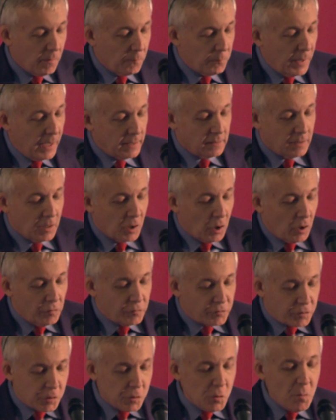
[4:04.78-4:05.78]

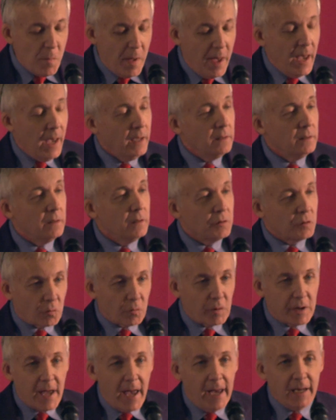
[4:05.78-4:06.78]
but two men
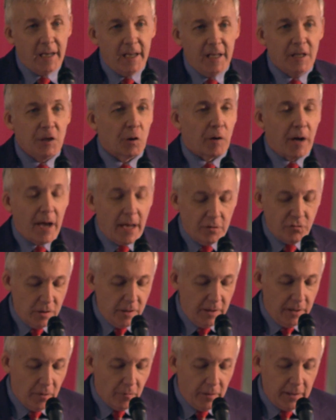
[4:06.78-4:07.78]
creating or
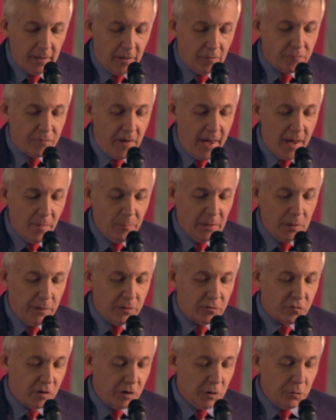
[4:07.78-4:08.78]
engineering a family
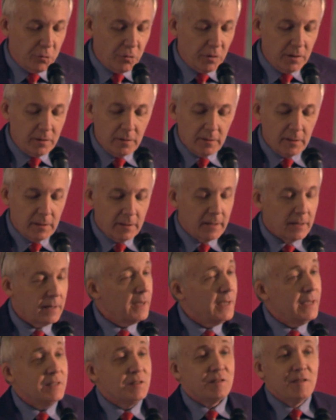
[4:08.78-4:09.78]
with children
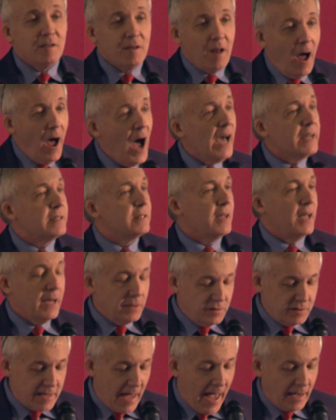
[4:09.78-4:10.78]
is not
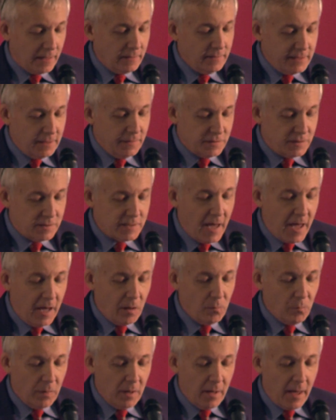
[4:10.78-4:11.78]
exactly the
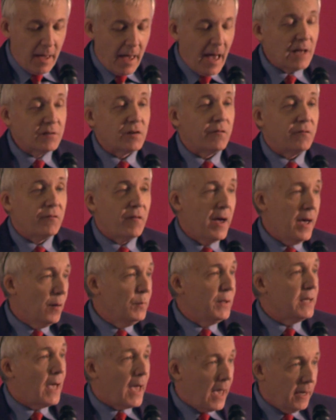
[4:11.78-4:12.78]
same as a
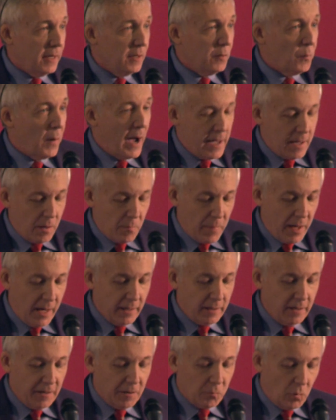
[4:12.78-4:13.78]
family headed by a
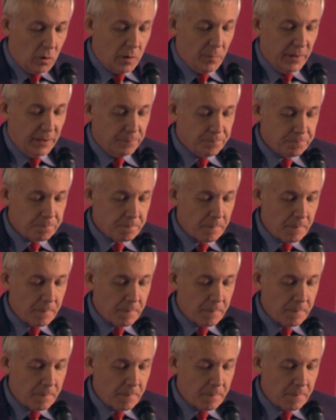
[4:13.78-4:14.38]
man and a woman.